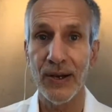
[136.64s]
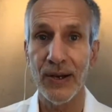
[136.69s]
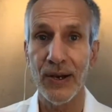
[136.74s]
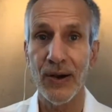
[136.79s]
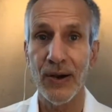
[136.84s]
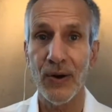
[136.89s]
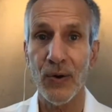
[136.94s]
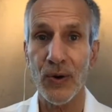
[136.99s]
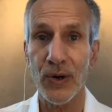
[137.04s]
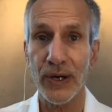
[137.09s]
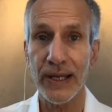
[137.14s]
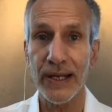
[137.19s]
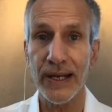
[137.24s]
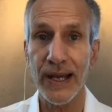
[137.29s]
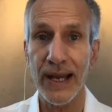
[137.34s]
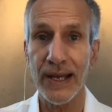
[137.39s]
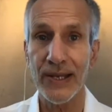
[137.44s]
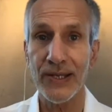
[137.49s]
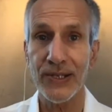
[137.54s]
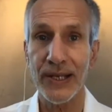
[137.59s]

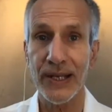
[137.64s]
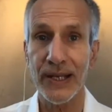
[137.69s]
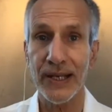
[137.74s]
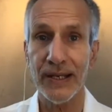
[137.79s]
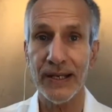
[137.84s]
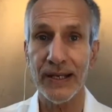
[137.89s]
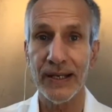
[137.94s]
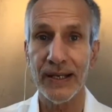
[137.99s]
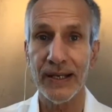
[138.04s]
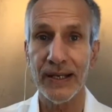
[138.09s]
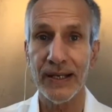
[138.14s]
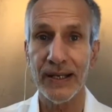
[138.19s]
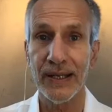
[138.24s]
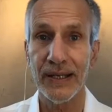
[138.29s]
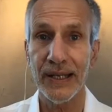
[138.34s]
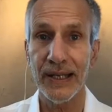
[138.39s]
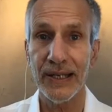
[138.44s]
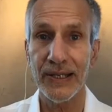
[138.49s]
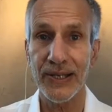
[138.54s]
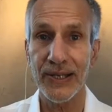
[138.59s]
organizing
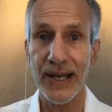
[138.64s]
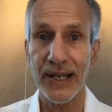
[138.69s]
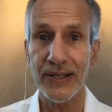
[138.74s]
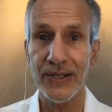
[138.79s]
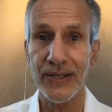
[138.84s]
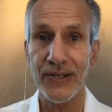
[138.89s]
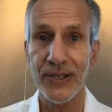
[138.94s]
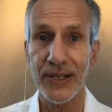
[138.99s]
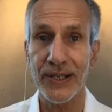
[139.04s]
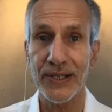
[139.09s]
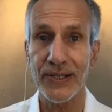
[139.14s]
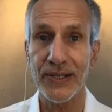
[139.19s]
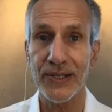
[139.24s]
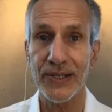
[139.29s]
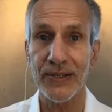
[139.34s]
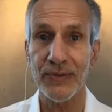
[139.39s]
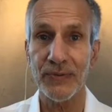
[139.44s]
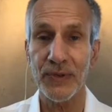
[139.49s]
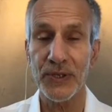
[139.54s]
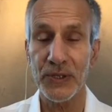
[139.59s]

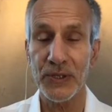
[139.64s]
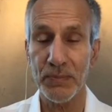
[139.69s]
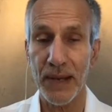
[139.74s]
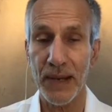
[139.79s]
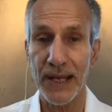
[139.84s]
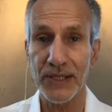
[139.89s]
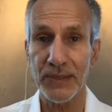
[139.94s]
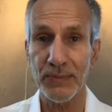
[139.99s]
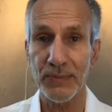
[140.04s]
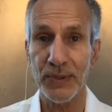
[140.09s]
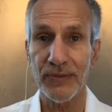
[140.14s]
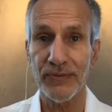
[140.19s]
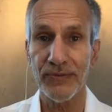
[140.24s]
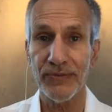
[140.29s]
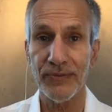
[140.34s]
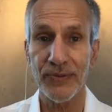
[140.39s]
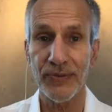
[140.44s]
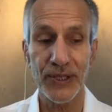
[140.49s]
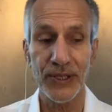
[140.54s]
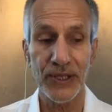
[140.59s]
intelligence responsible
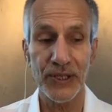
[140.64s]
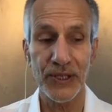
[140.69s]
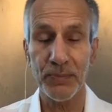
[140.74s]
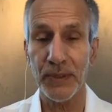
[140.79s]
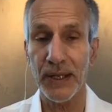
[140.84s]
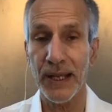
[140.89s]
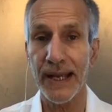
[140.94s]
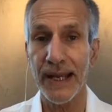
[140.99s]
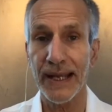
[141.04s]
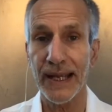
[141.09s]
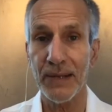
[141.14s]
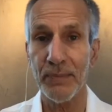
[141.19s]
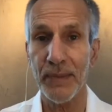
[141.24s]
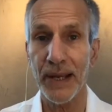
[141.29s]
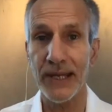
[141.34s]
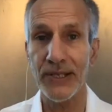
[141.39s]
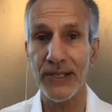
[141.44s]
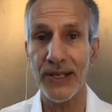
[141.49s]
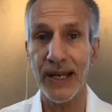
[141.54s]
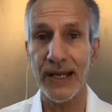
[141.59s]
for displaying and
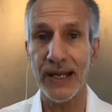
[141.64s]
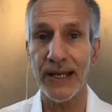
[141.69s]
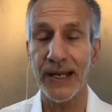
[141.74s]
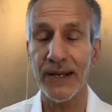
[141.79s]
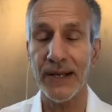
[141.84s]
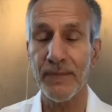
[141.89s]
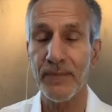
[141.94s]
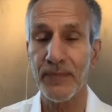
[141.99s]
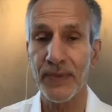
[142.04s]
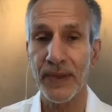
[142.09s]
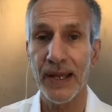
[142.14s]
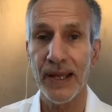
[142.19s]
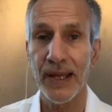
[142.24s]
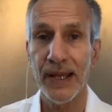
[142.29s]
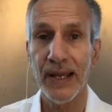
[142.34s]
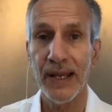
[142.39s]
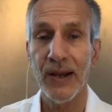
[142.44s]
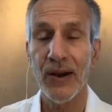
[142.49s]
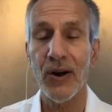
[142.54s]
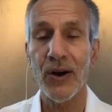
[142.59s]
maintaining
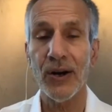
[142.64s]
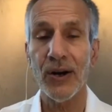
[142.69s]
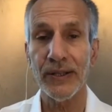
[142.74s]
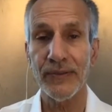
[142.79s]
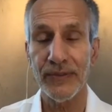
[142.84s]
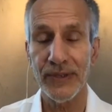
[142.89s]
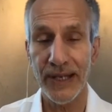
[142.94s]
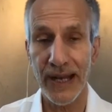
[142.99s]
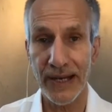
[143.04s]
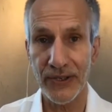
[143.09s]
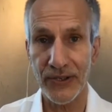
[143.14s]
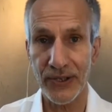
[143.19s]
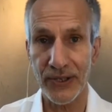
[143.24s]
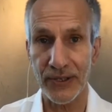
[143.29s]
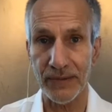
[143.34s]
all of nature.